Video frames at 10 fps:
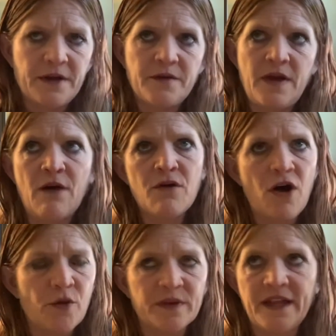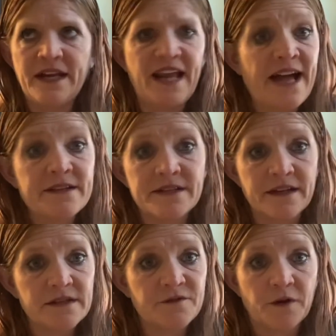alcohol-related
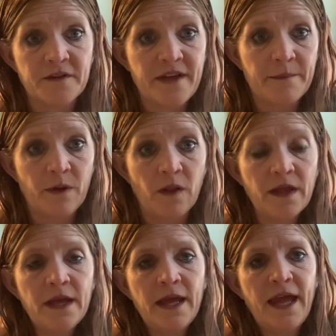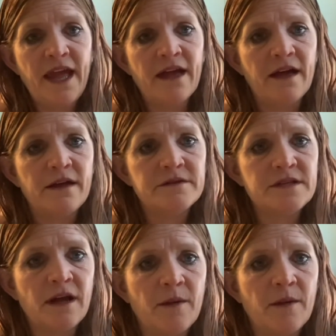accidents, for example, and